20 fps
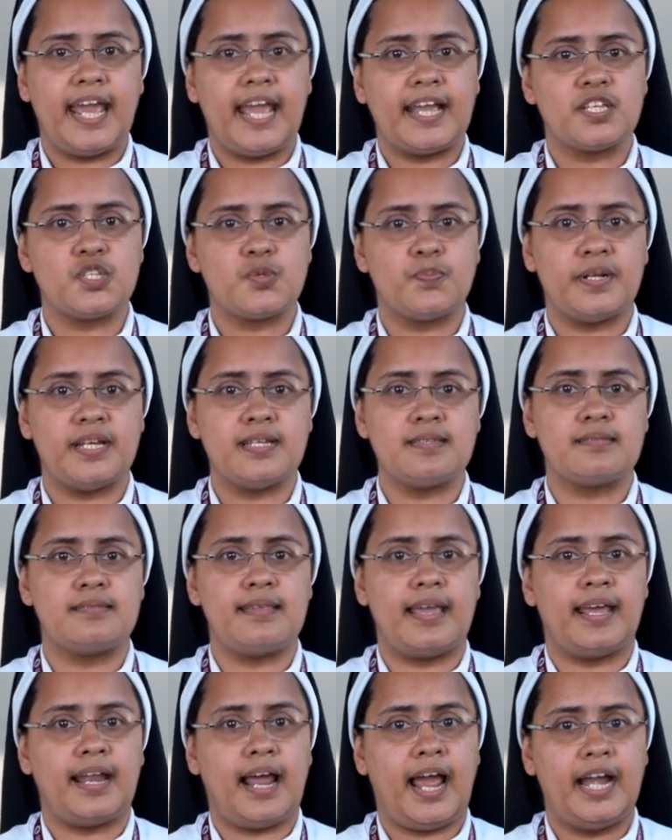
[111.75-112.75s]
express
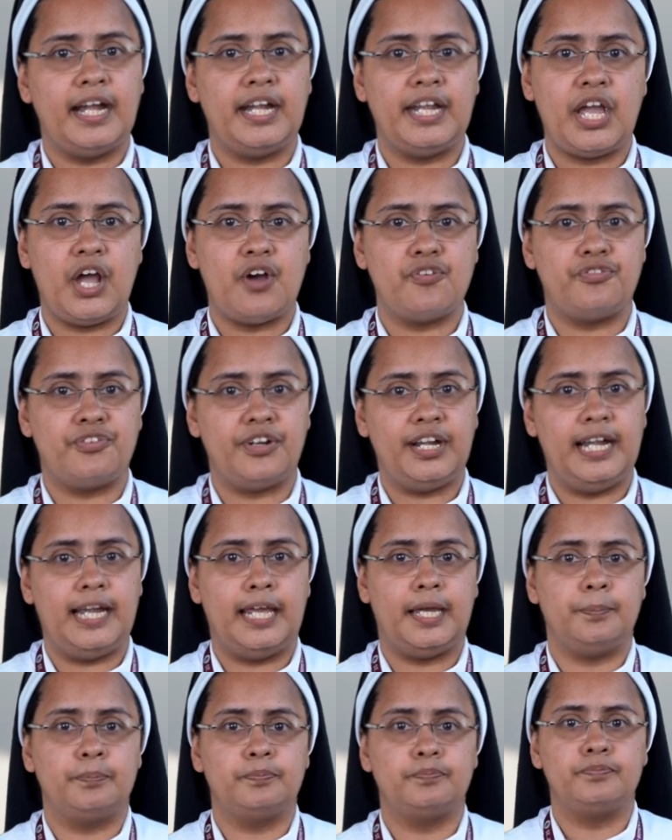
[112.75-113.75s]
their idea
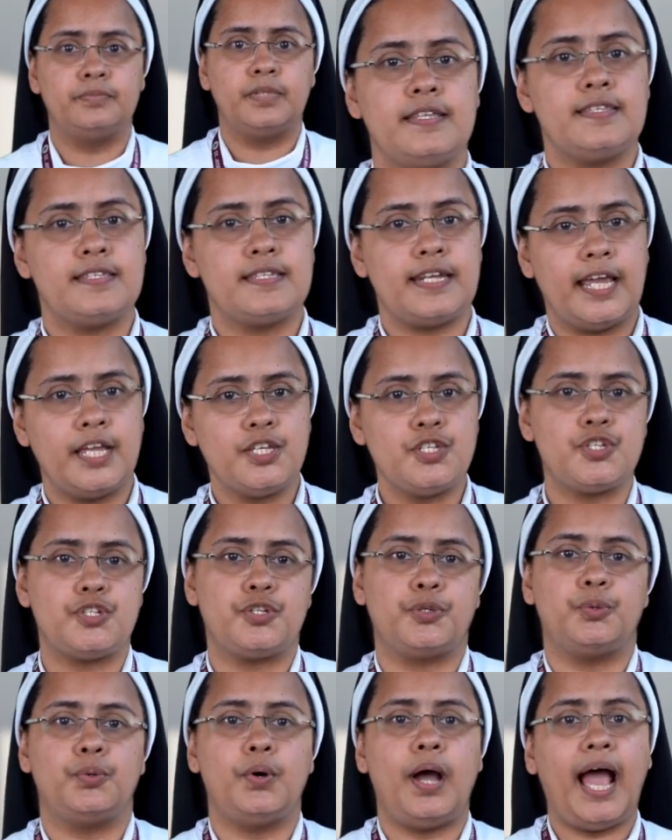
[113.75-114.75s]
freely. Stage
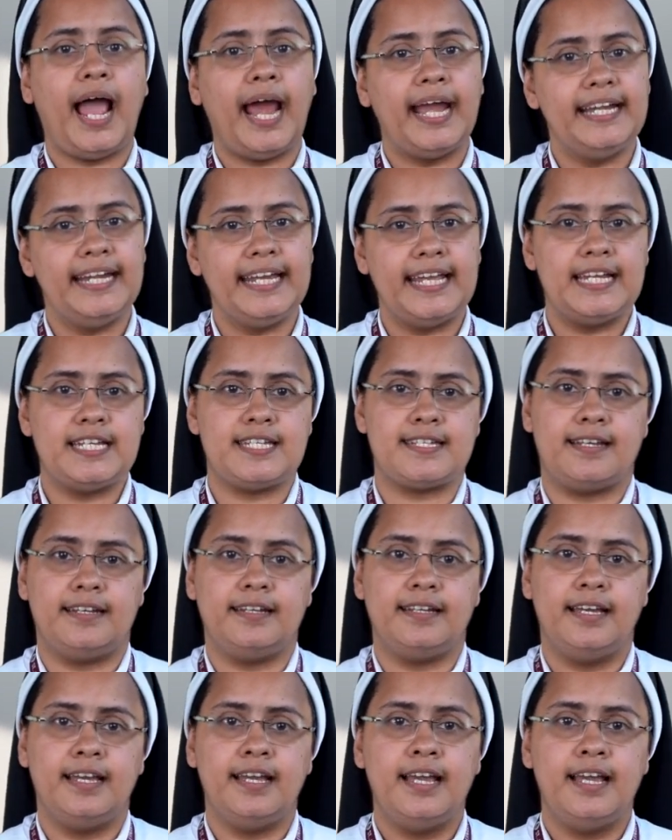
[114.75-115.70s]
2, ideation.